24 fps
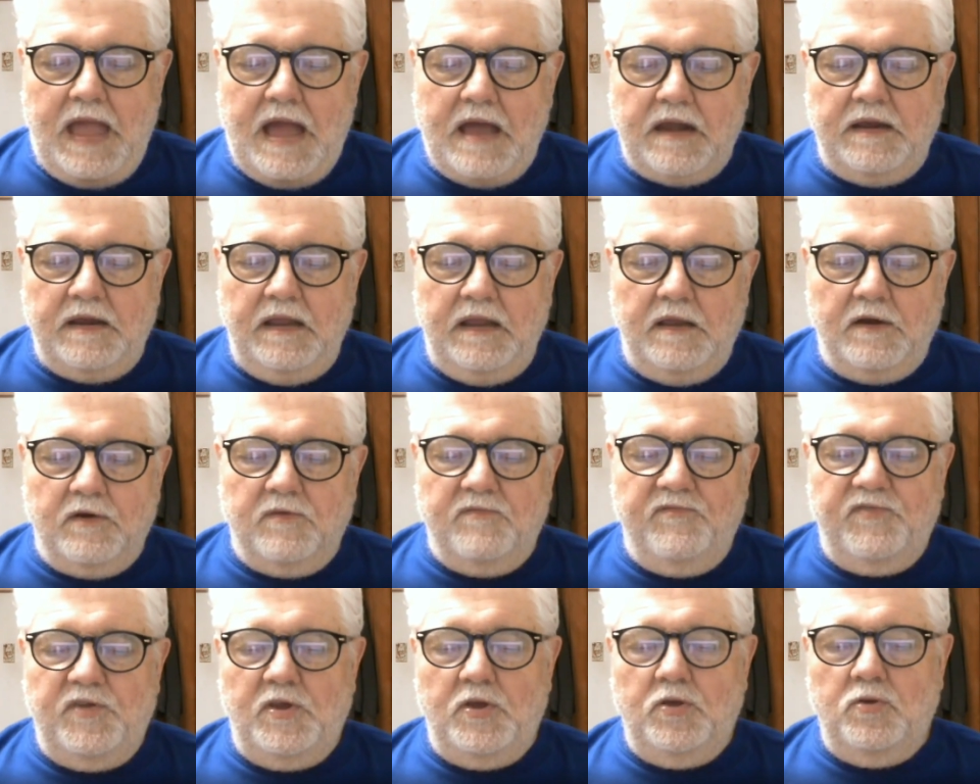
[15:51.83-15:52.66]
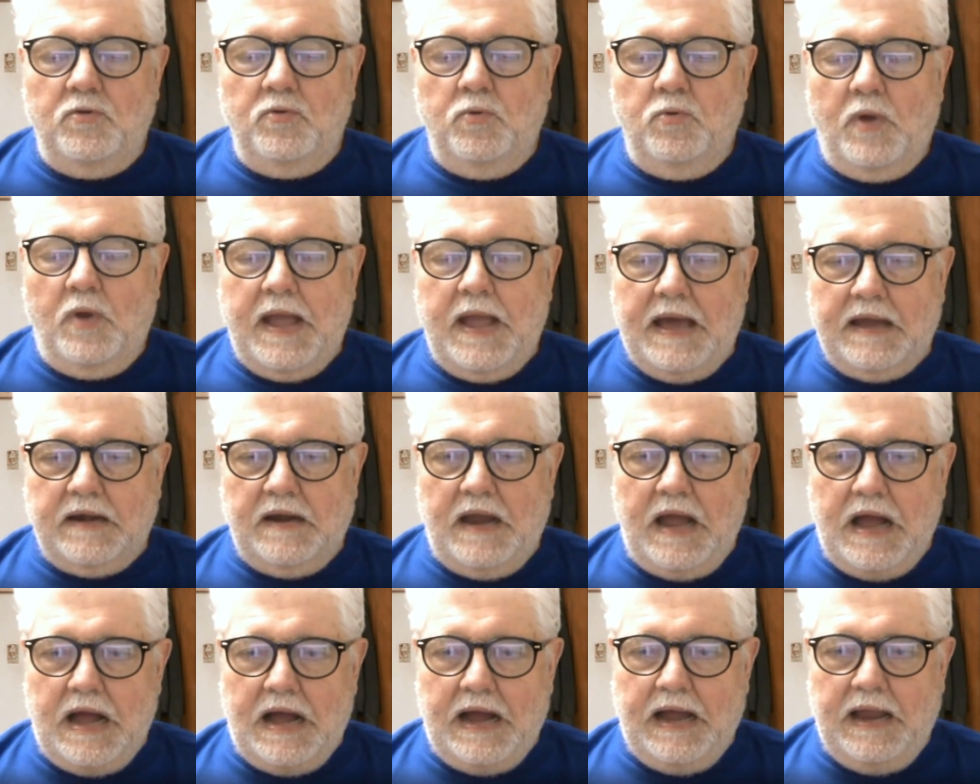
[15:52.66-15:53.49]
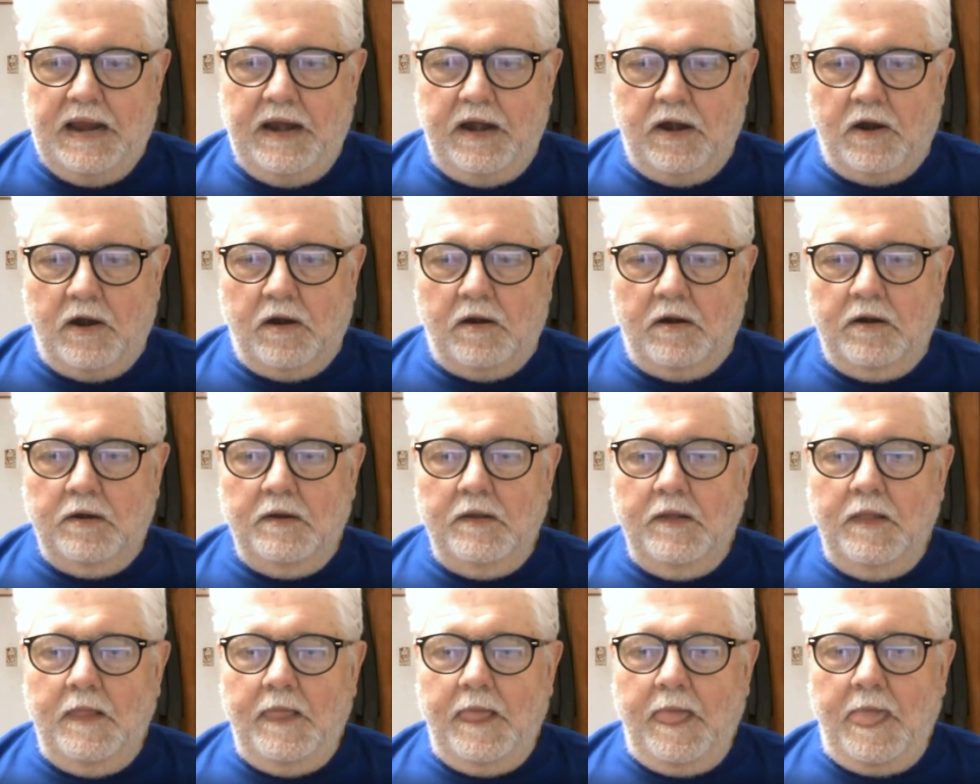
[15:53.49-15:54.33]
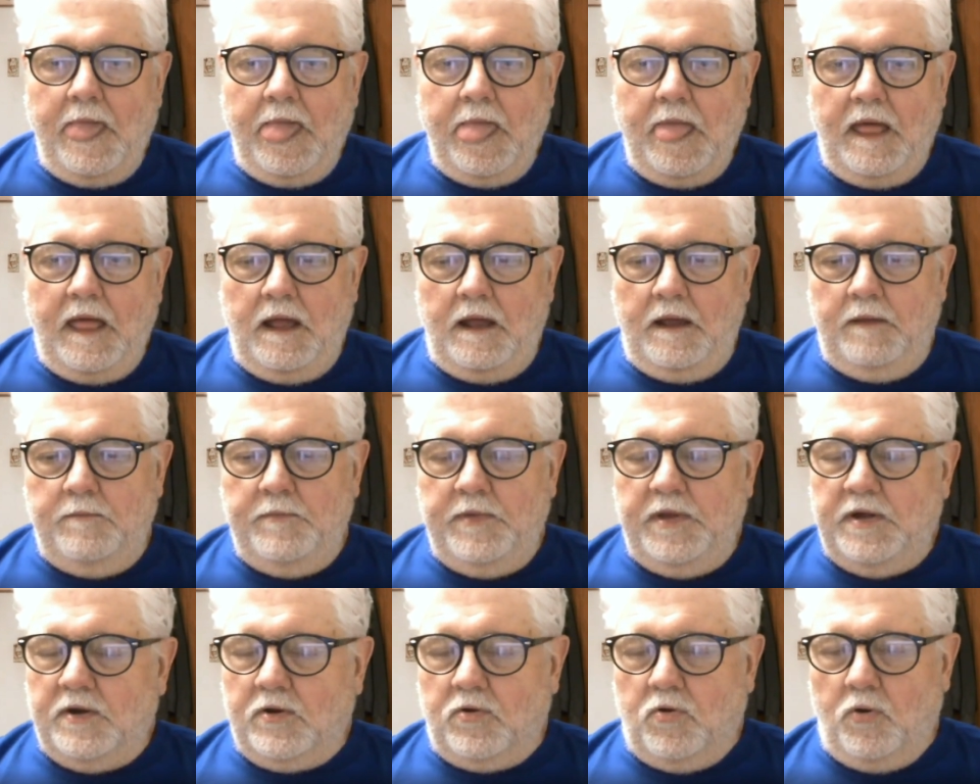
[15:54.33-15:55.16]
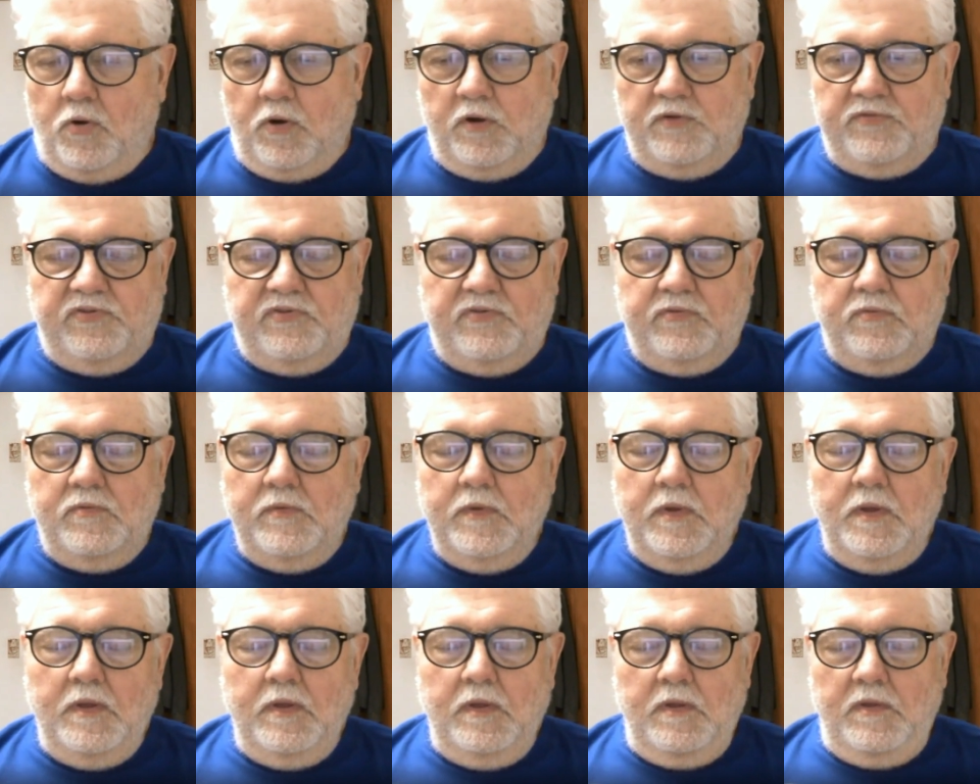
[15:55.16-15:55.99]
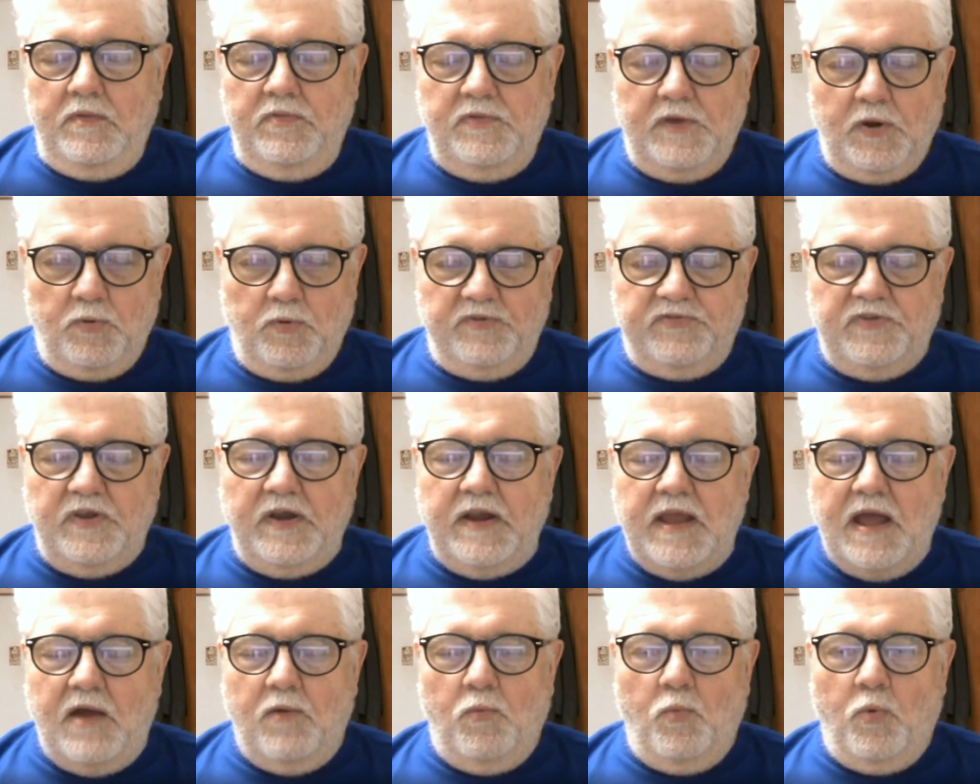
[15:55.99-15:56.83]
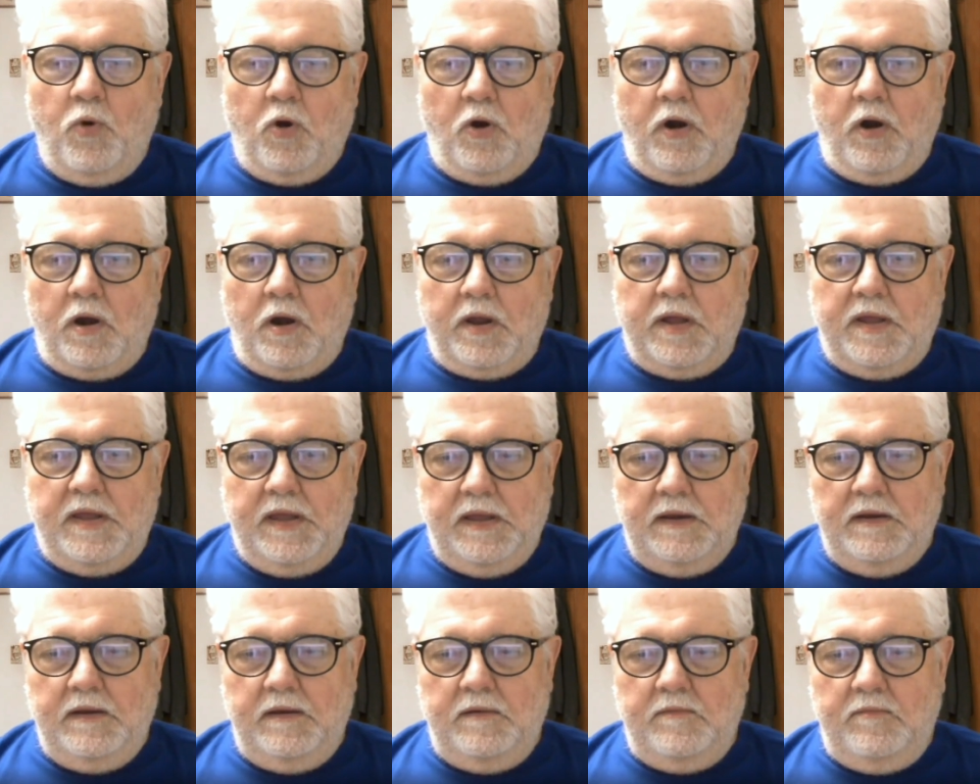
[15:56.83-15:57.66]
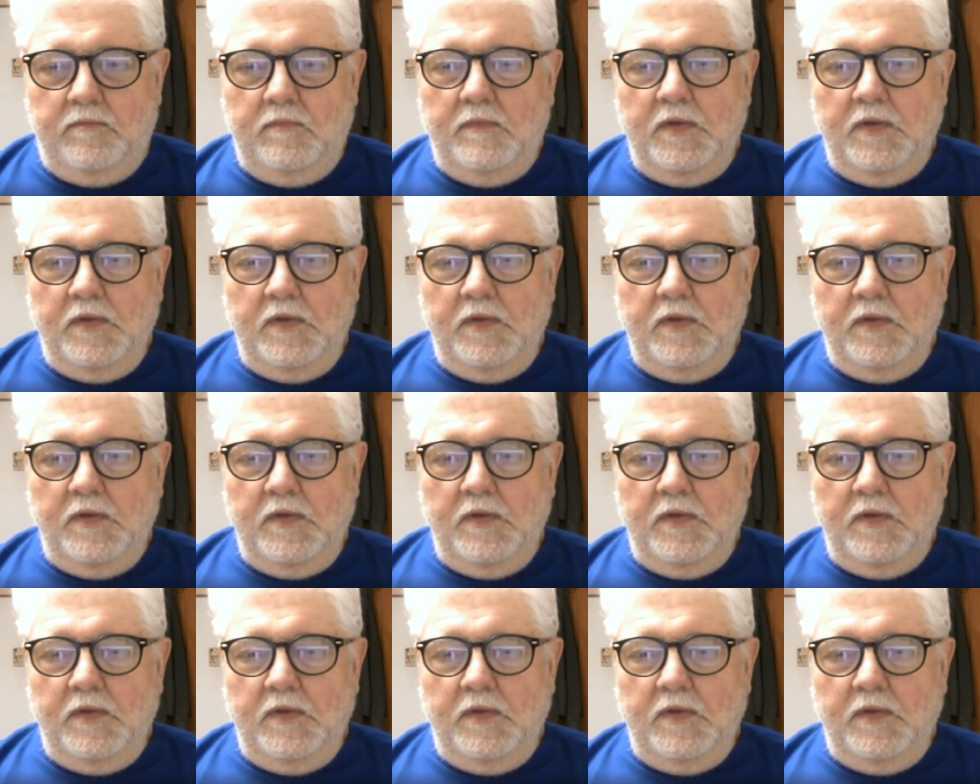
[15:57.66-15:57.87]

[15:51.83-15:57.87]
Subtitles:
to interview, how to hire. And of course, there was a network, and